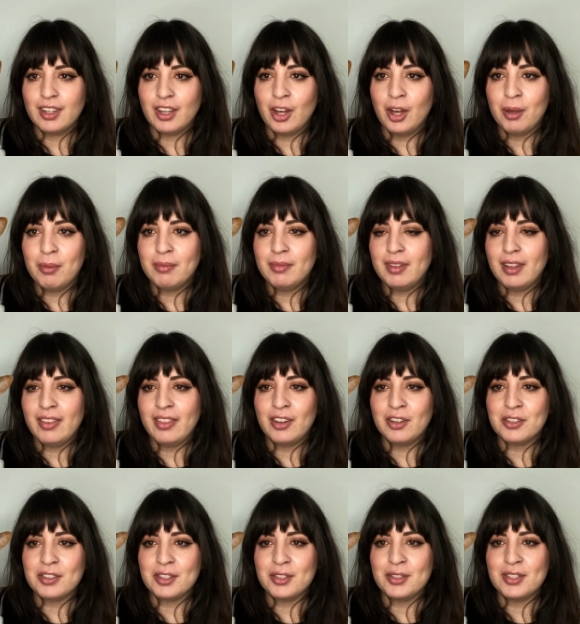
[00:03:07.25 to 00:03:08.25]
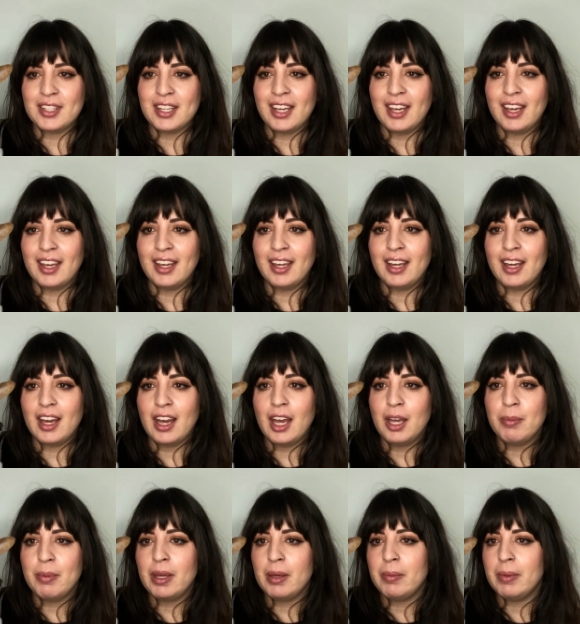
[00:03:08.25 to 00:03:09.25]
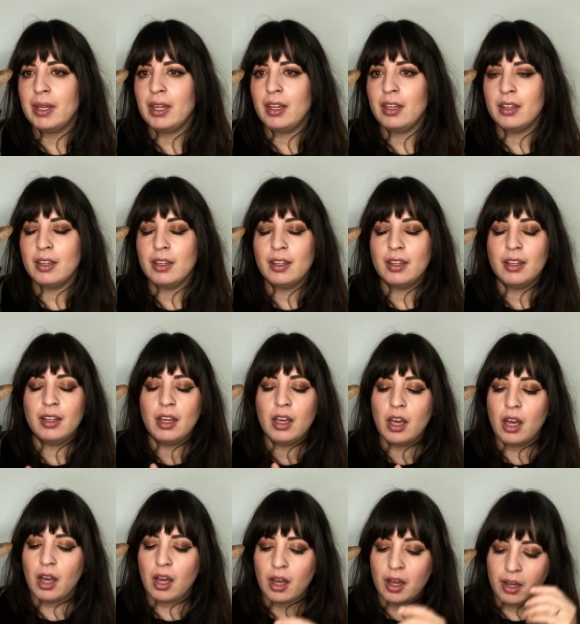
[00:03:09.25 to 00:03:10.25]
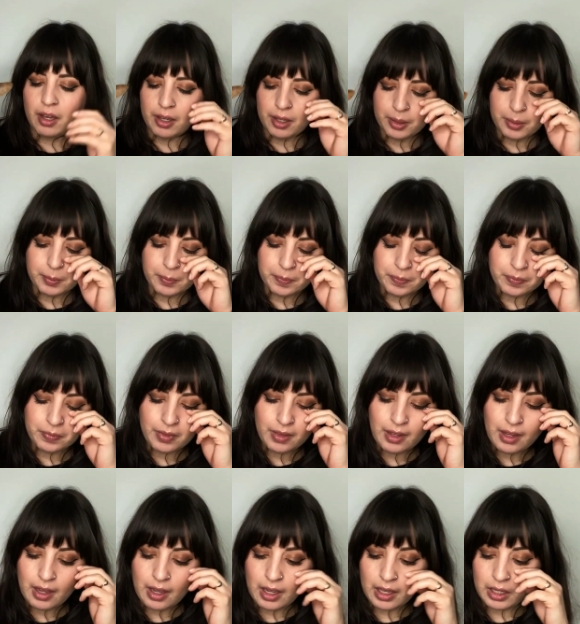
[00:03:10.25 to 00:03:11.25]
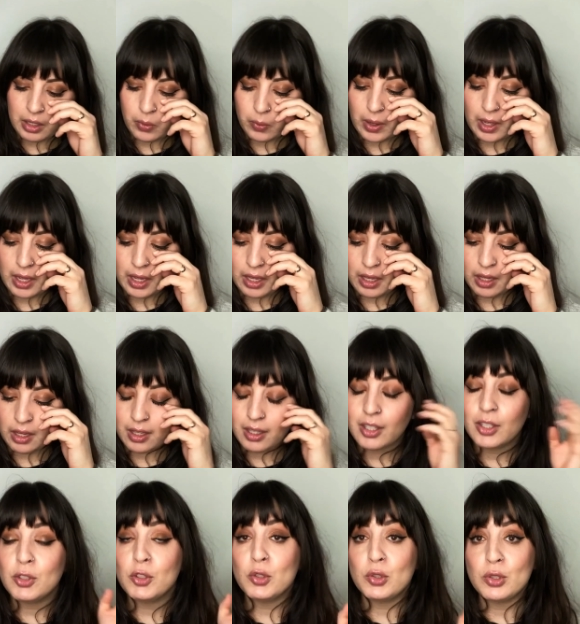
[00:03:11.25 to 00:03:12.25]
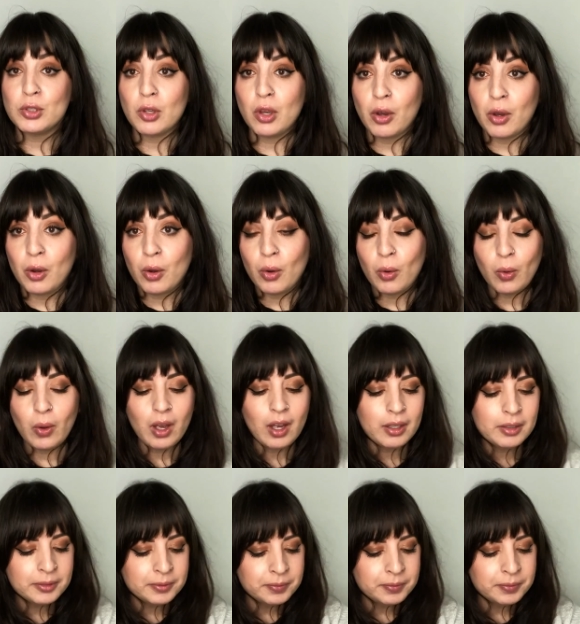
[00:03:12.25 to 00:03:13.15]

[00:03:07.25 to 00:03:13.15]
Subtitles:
Oh, and there's Lucy. Hi, baby. Anyway, so